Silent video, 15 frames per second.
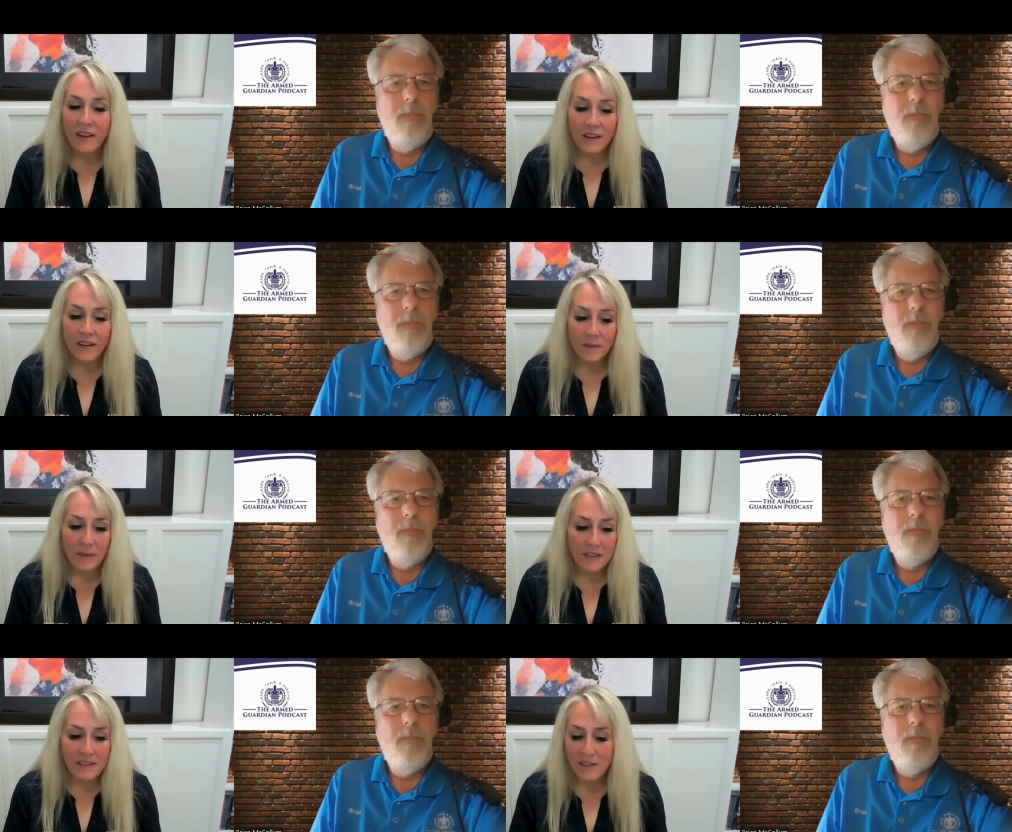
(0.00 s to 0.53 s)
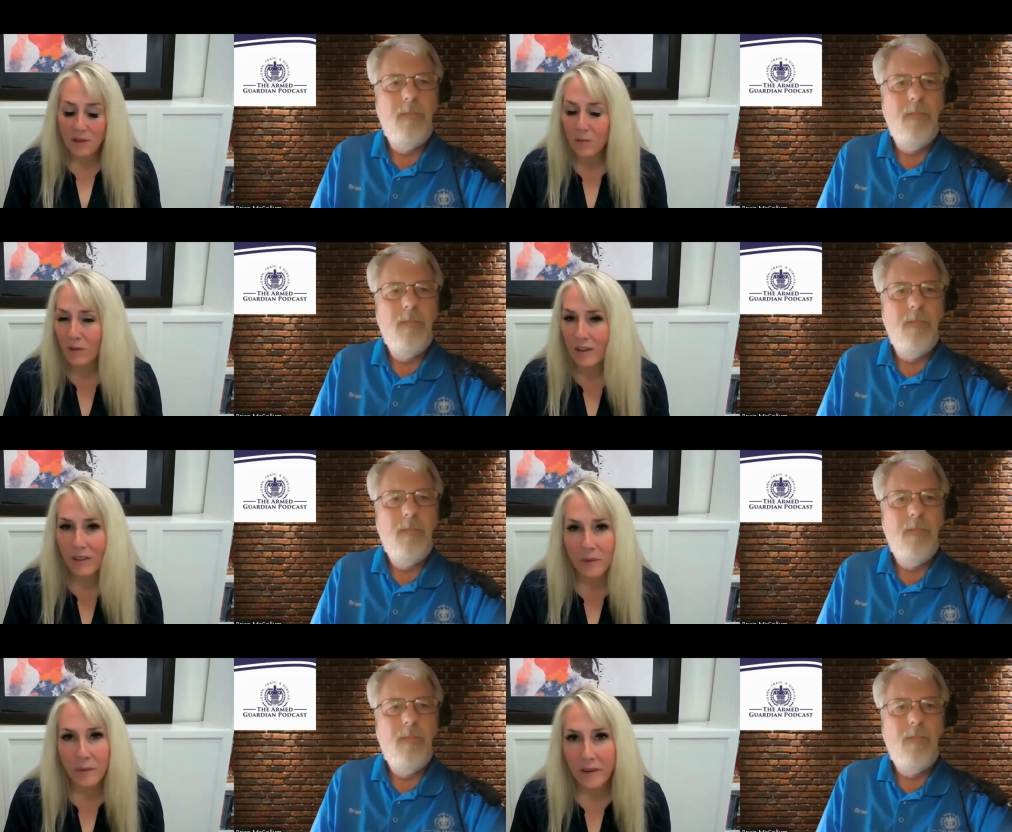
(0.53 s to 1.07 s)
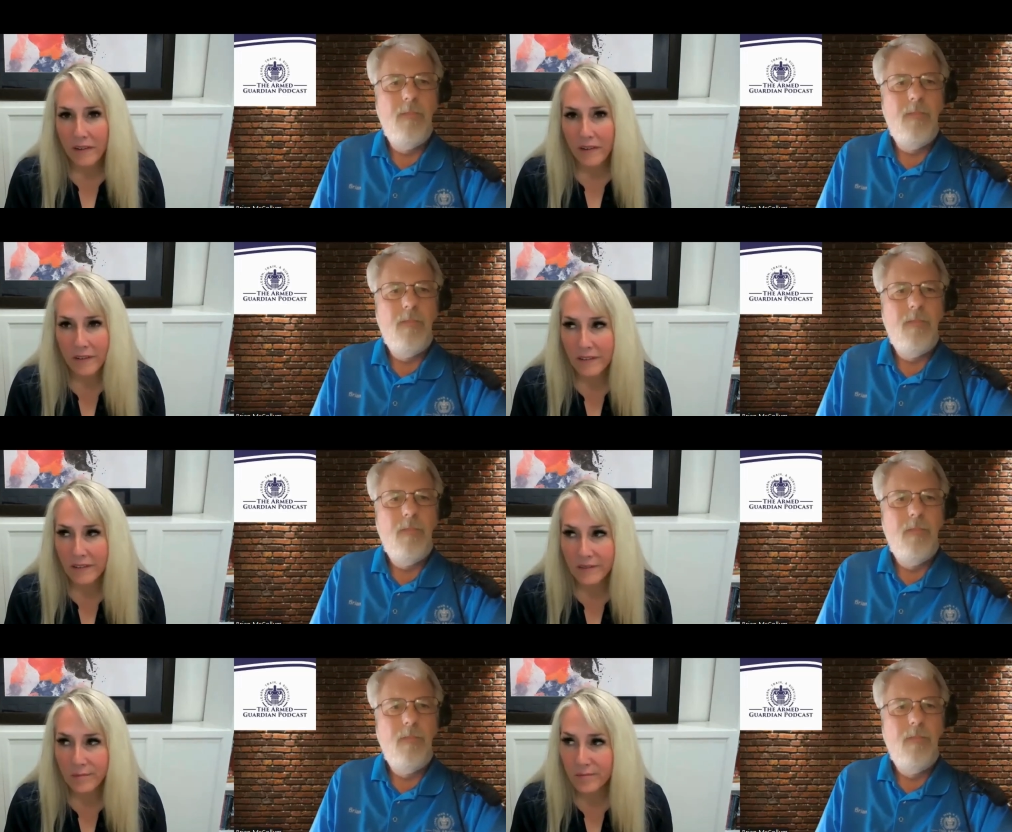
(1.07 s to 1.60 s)
Speaker 1: Um, like I said, we're at
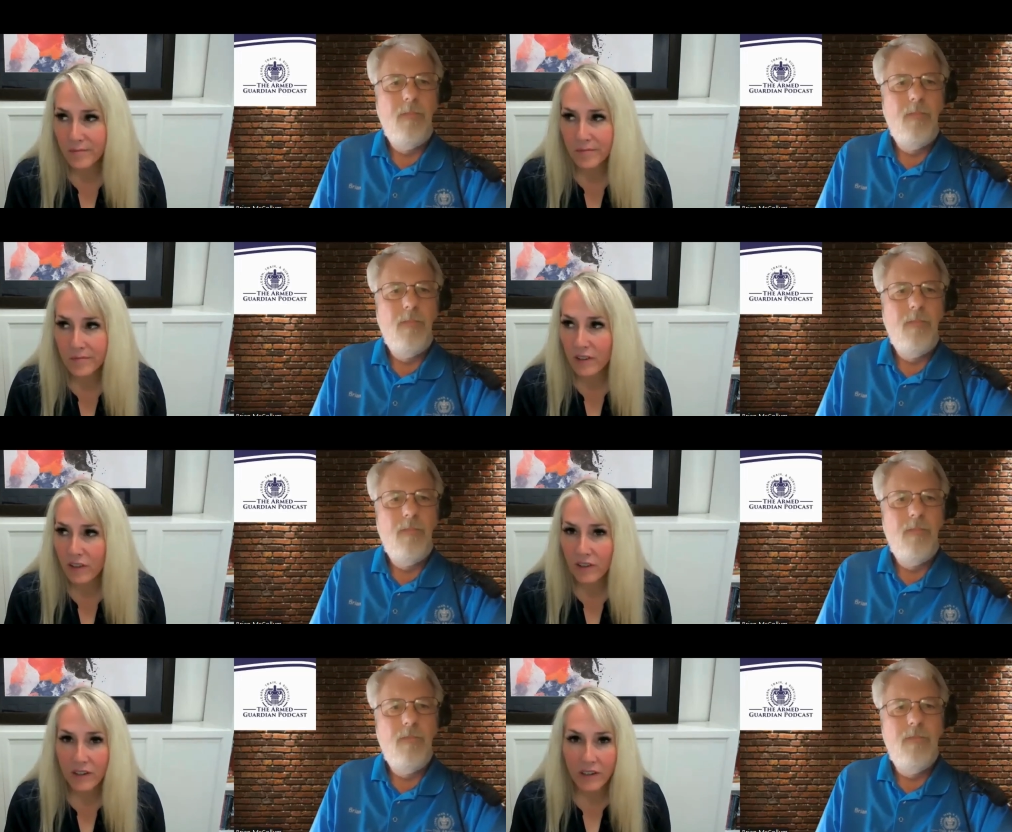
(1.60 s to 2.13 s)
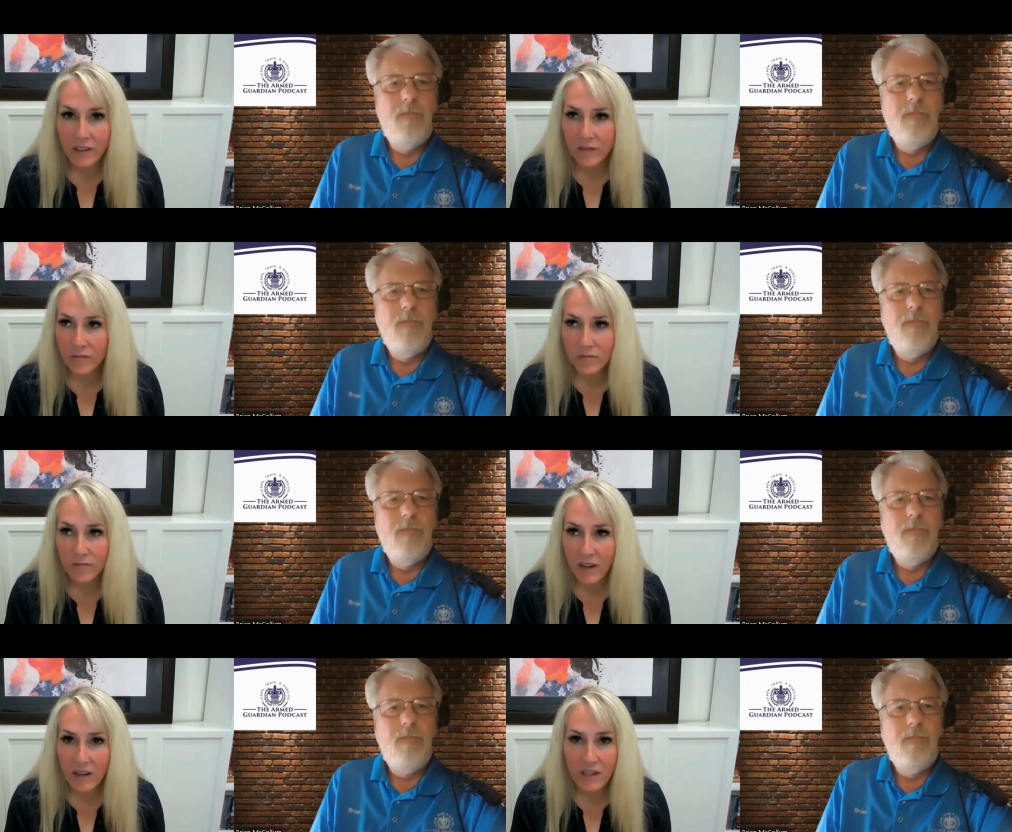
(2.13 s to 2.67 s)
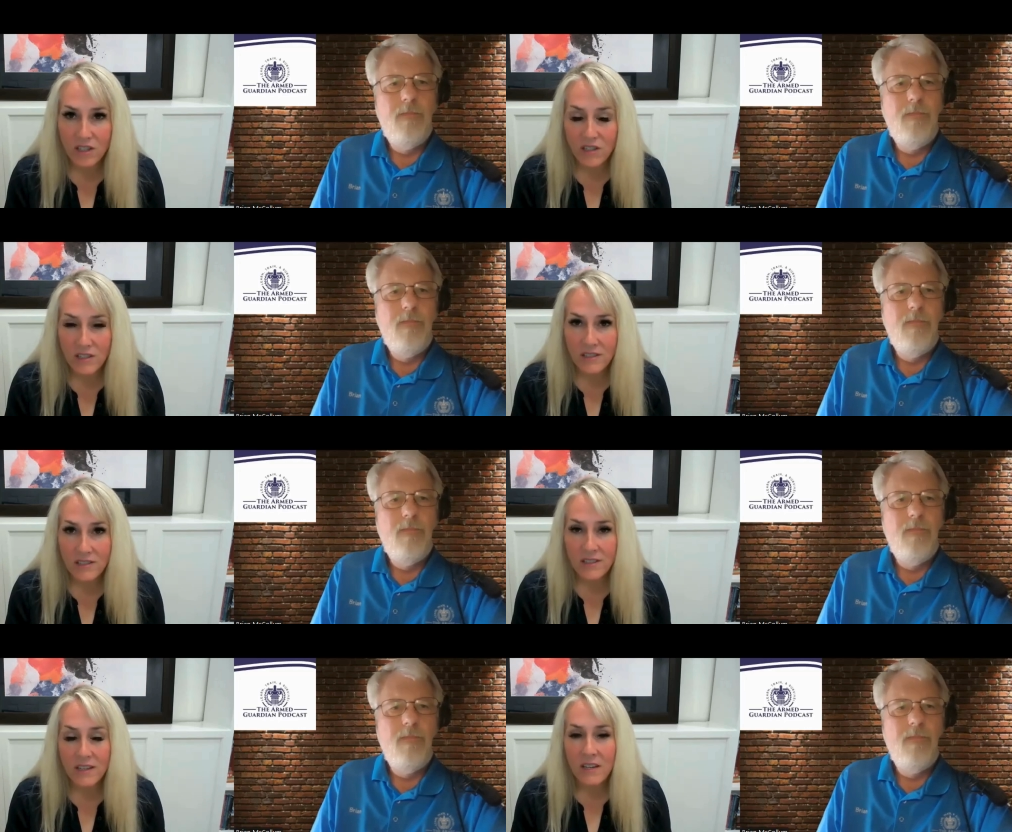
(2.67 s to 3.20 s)
330
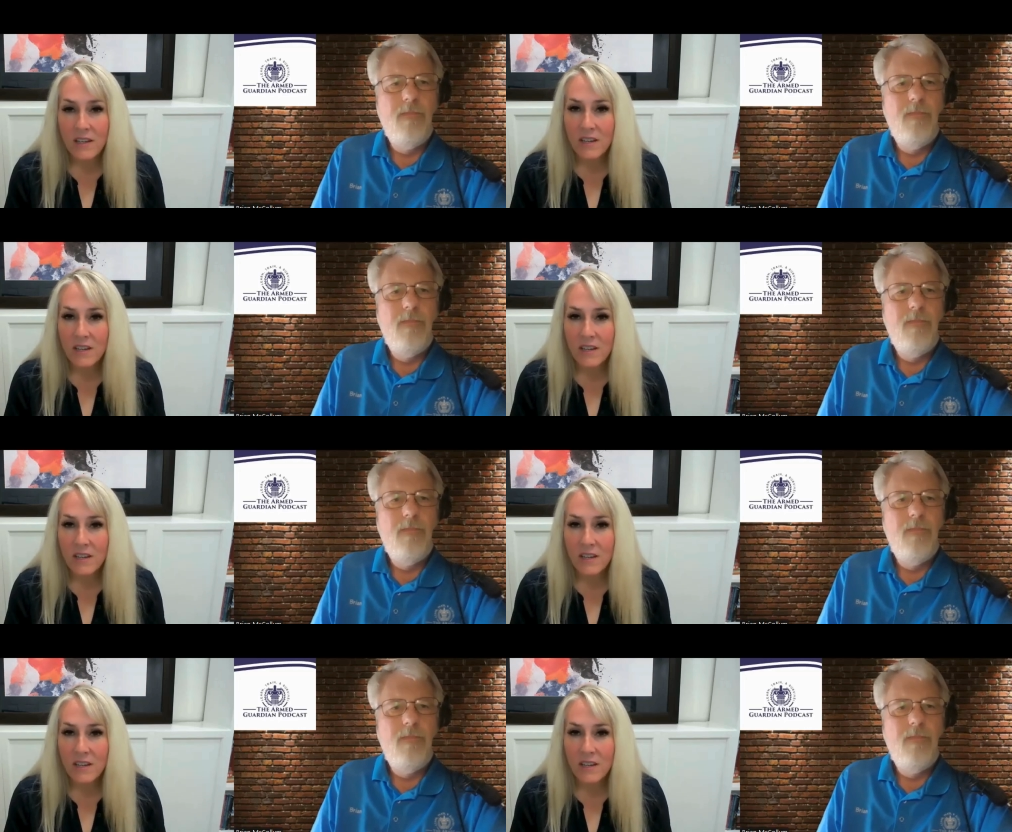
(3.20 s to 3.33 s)
ranges.